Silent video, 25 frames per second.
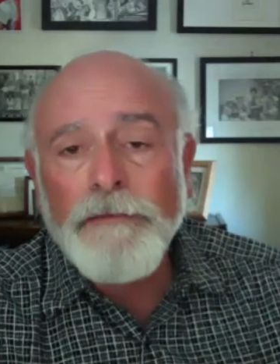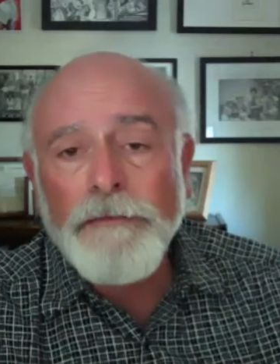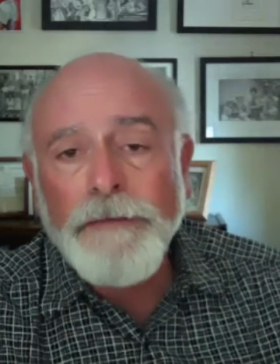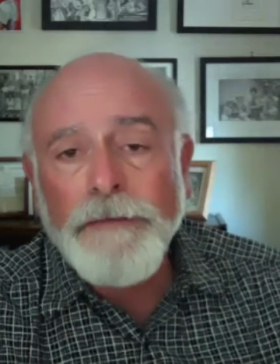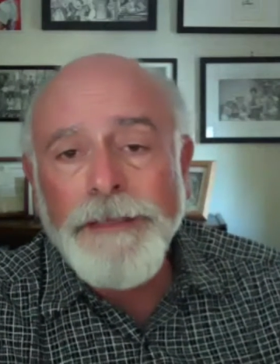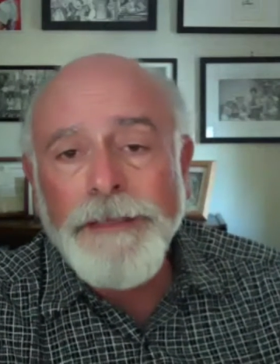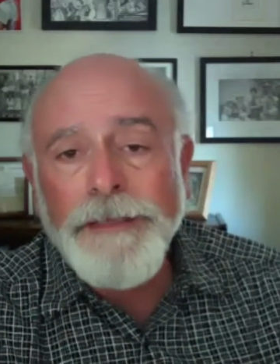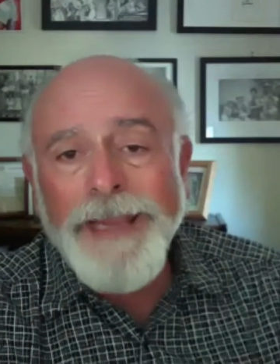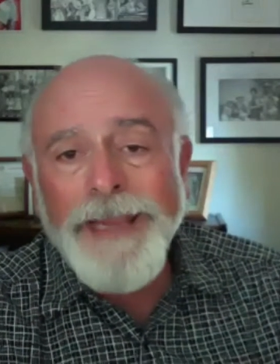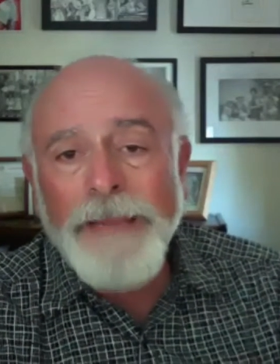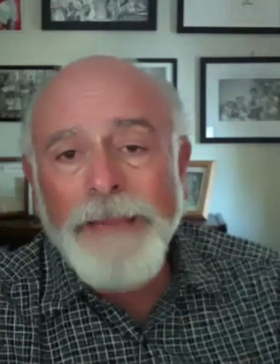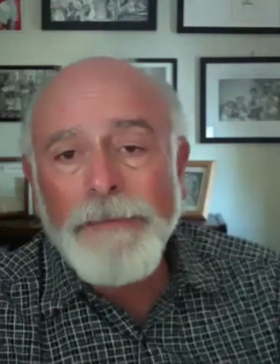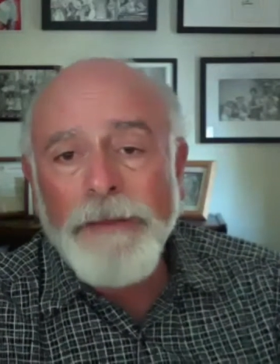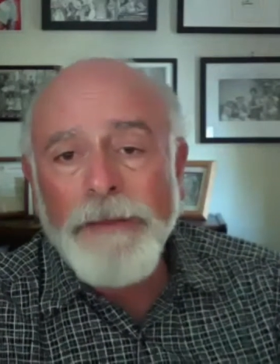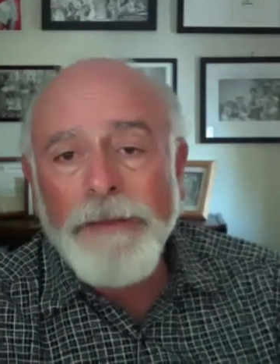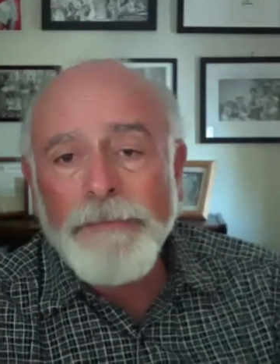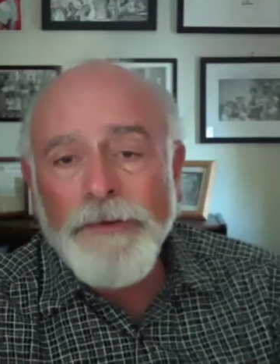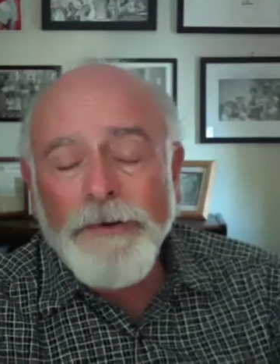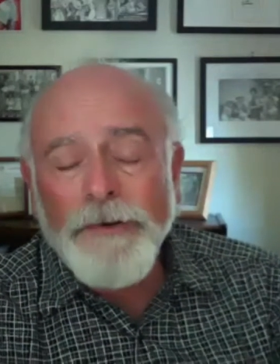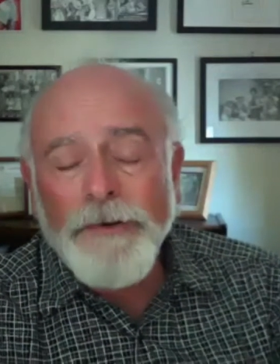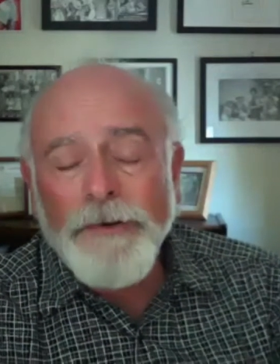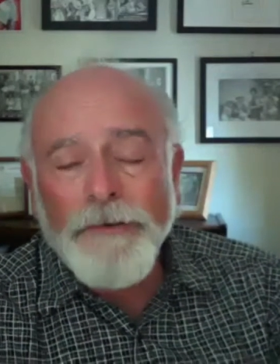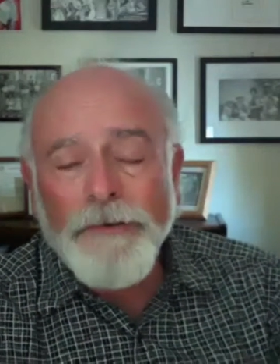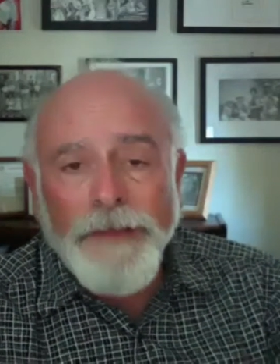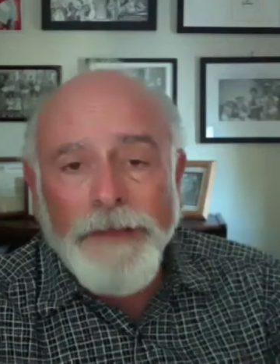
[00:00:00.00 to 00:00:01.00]
he came up
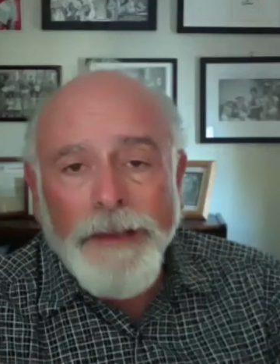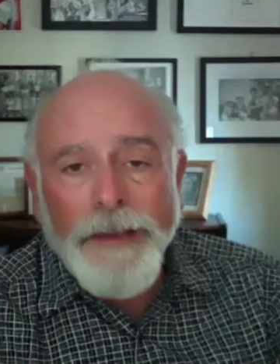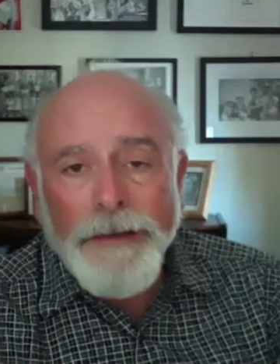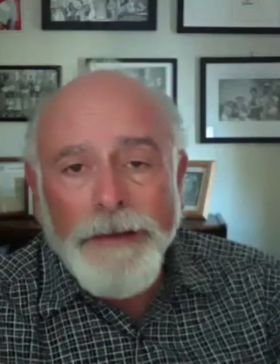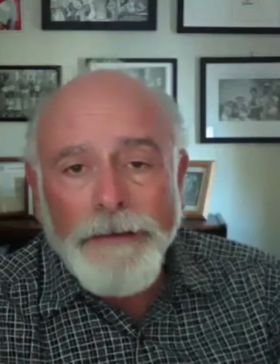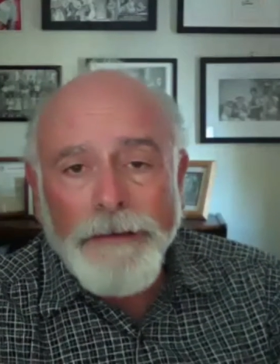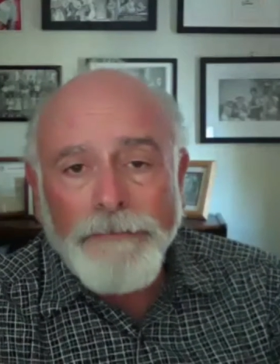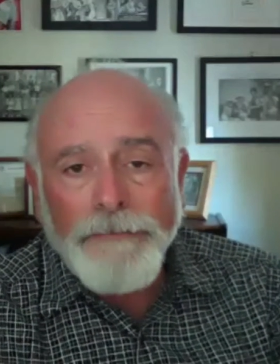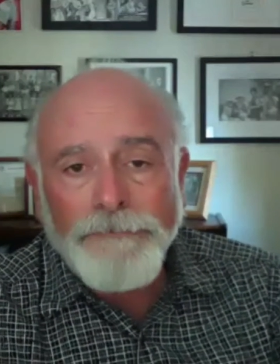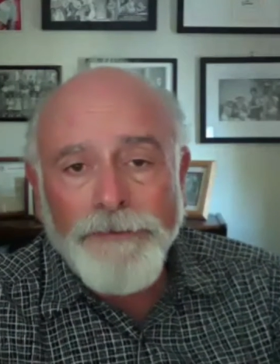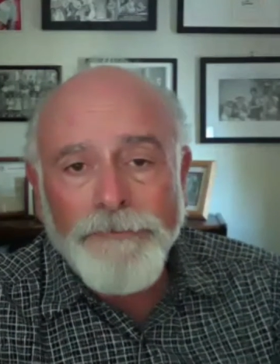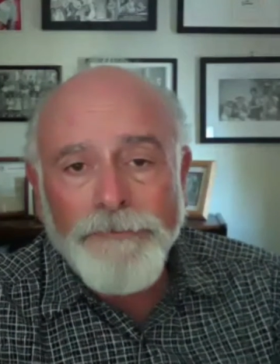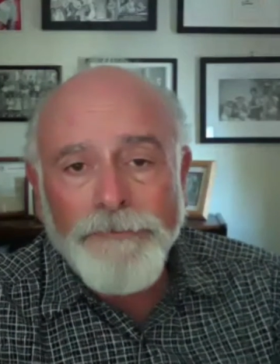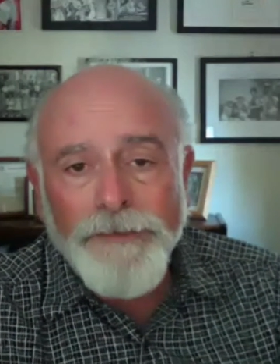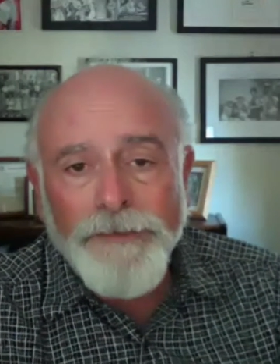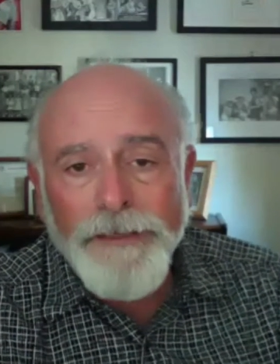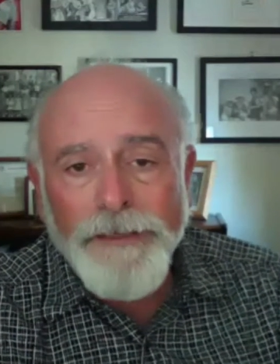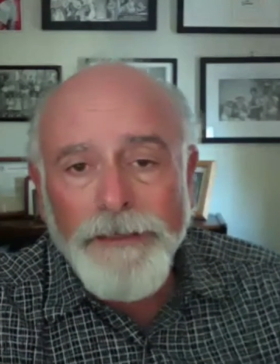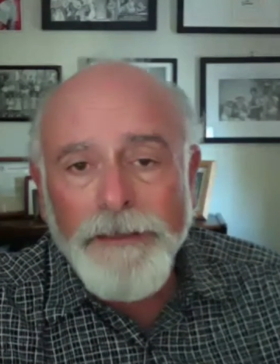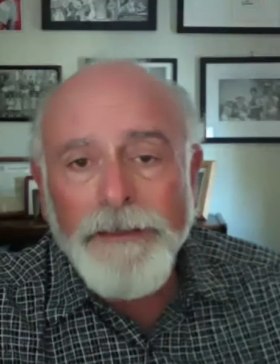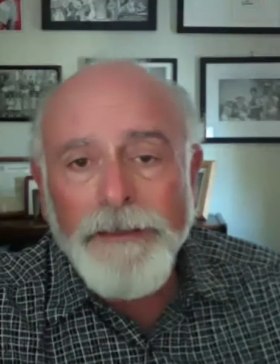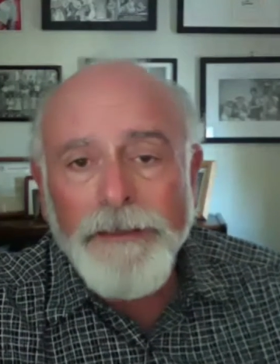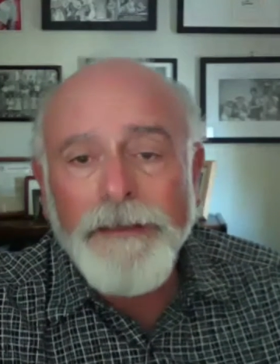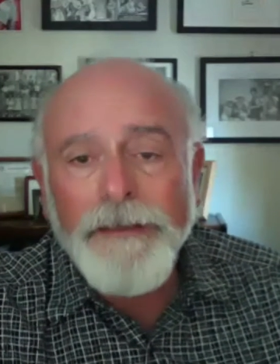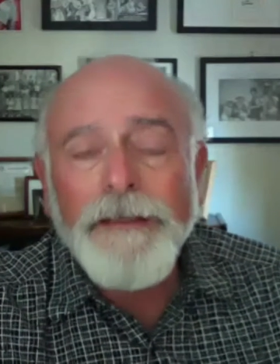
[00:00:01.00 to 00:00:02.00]
here at the age of 15